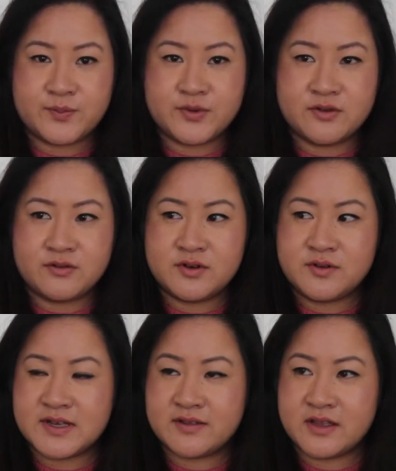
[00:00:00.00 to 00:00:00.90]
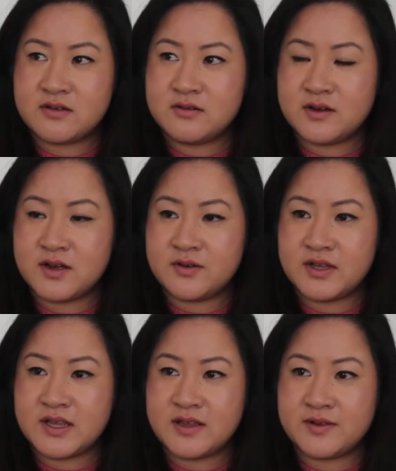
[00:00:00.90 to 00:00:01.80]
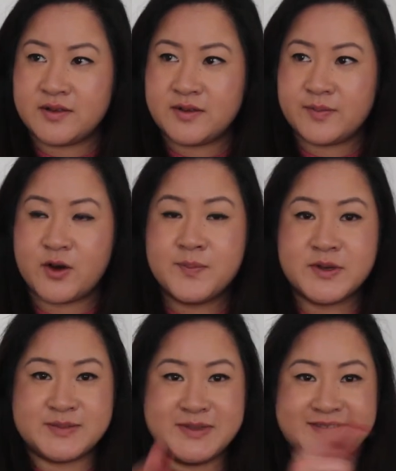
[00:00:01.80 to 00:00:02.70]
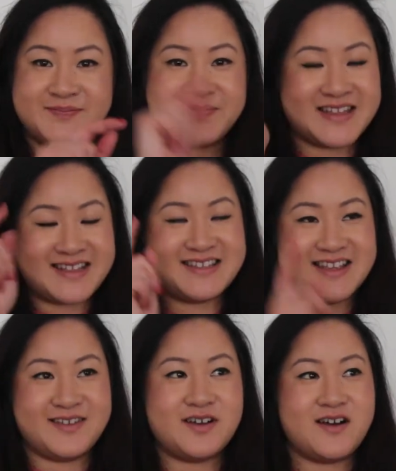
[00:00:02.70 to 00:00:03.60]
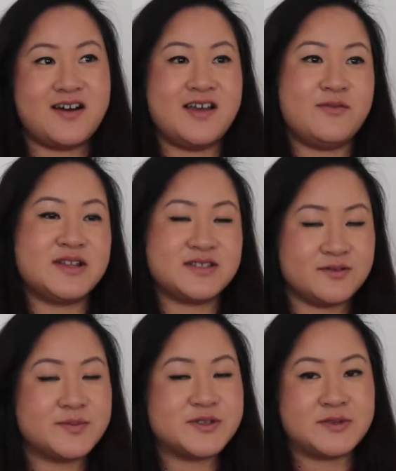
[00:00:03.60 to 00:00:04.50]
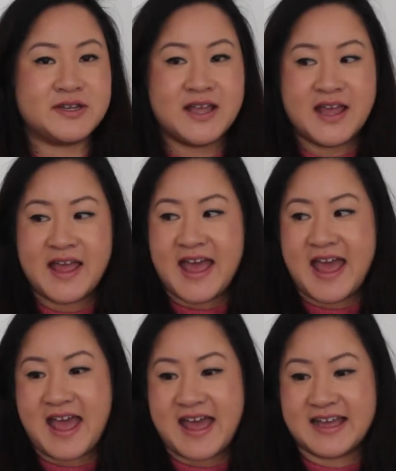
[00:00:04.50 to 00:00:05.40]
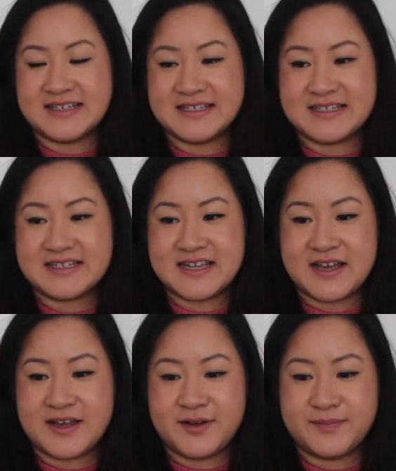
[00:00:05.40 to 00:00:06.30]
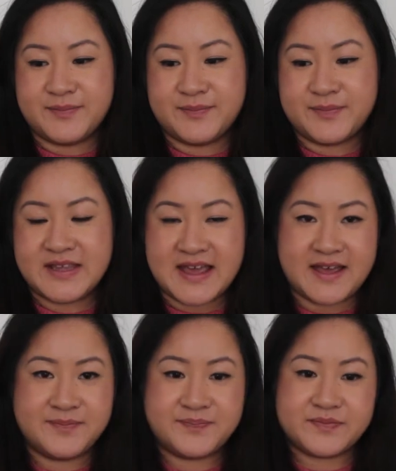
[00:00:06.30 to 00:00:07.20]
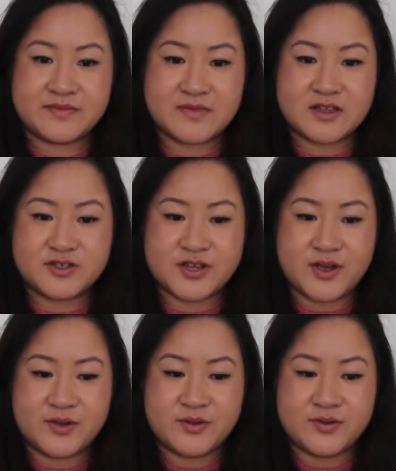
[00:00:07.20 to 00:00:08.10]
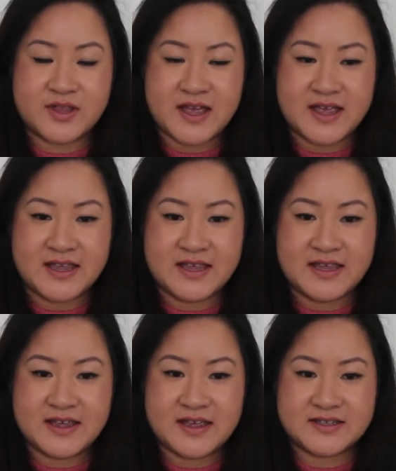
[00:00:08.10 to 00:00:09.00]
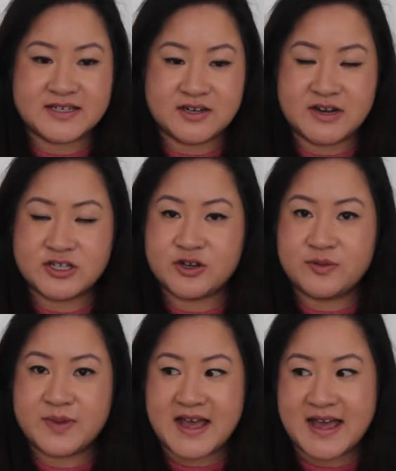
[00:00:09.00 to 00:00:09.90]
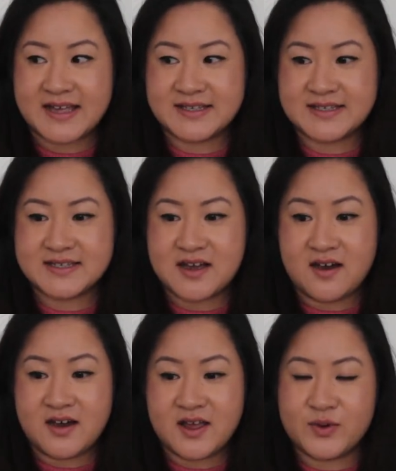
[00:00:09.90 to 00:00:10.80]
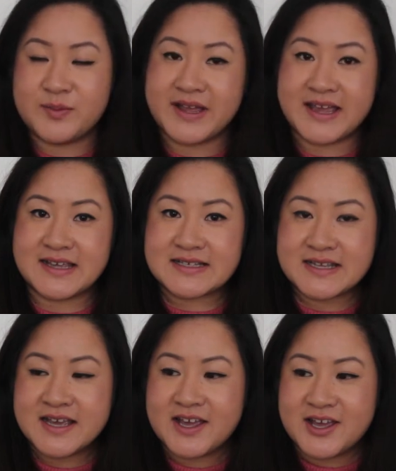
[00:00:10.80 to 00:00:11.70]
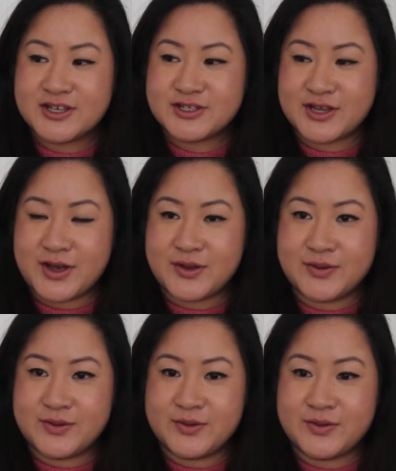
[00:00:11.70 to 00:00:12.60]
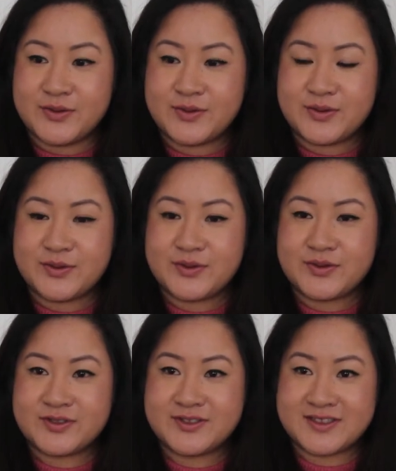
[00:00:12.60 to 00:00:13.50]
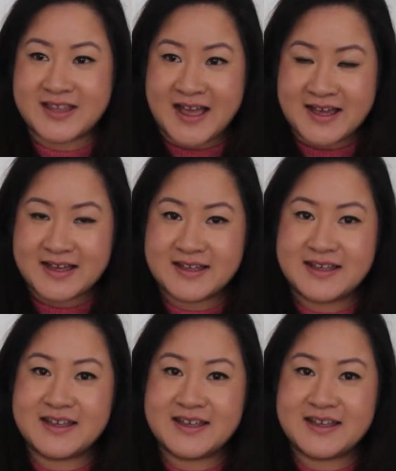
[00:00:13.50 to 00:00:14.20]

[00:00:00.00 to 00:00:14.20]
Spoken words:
bureau, are they called? No, the ombudsman, that's it. I went to the ombudsman, and yeah, so they did a great job and I won my case. So that